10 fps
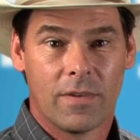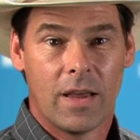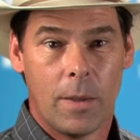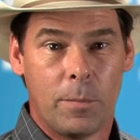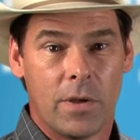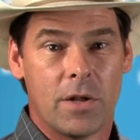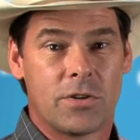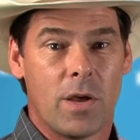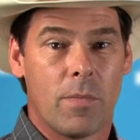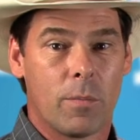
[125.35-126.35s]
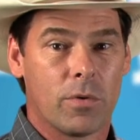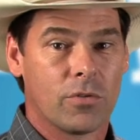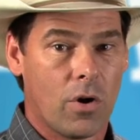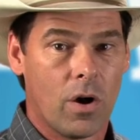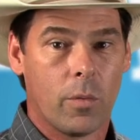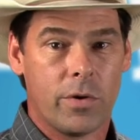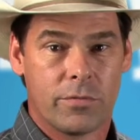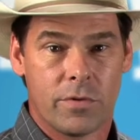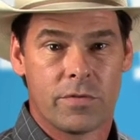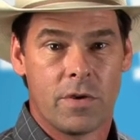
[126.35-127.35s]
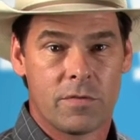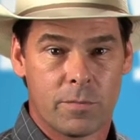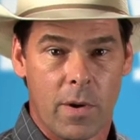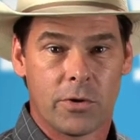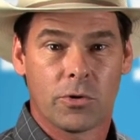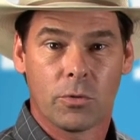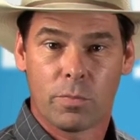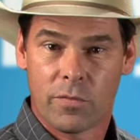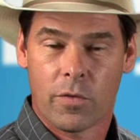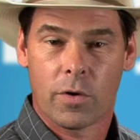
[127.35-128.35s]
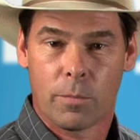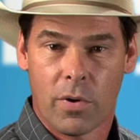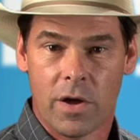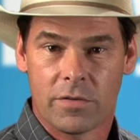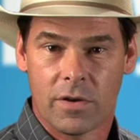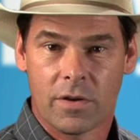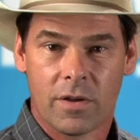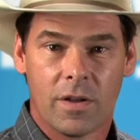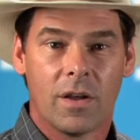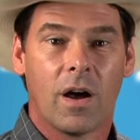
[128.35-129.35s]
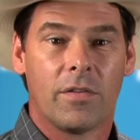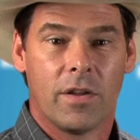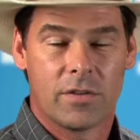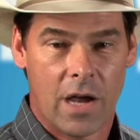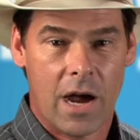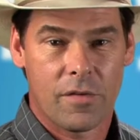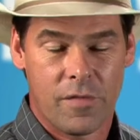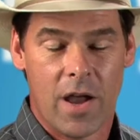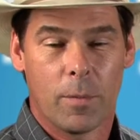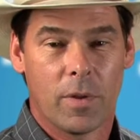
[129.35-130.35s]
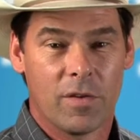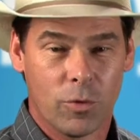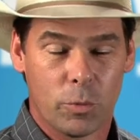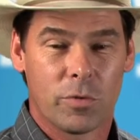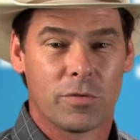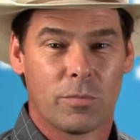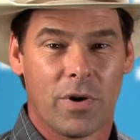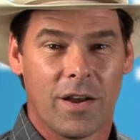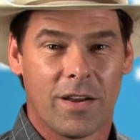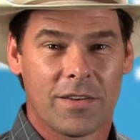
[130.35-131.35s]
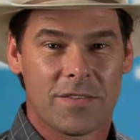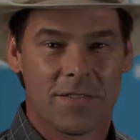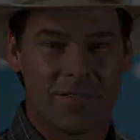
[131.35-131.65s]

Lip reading: APHA members always receive special preferred pricing on the entire family of Lubrisyn products.